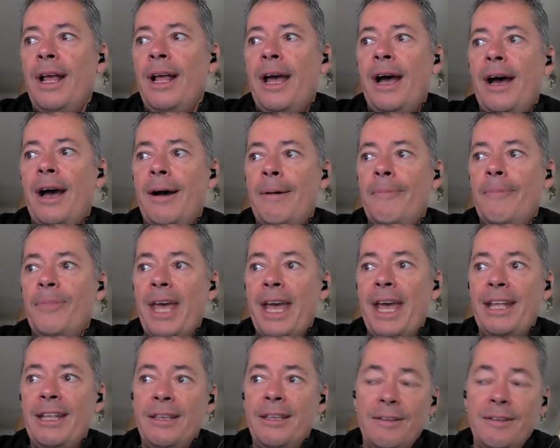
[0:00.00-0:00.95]

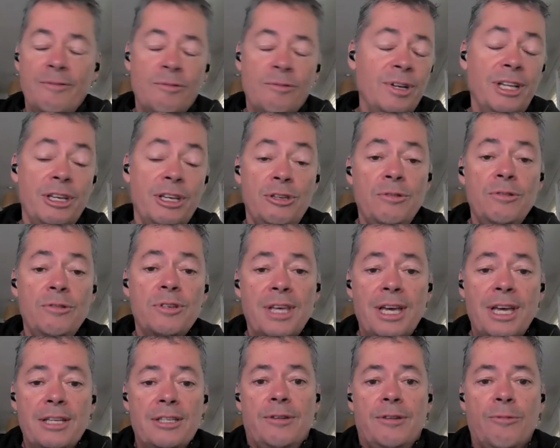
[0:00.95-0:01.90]
and really use
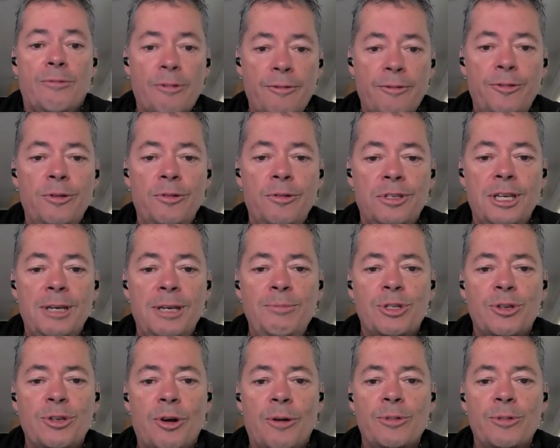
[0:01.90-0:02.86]
that to refute deep
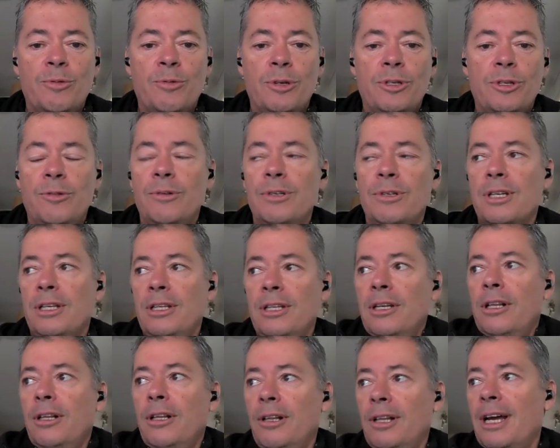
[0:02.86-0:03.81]
stops, which was a
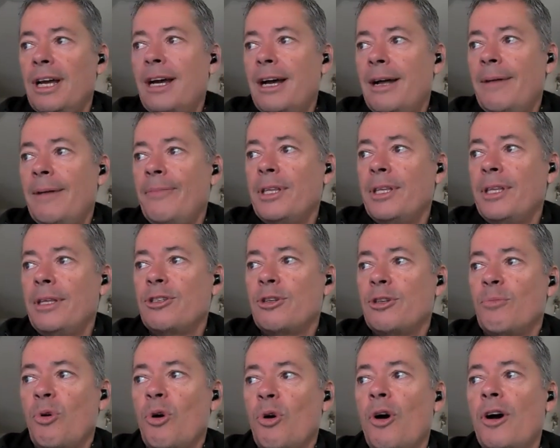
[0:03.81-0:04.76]
little
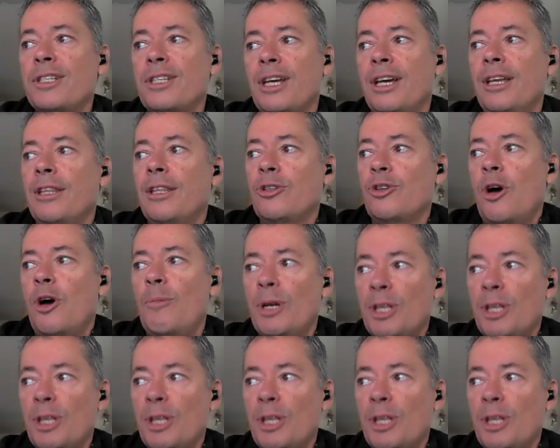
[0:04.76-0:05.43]
surprising at the time.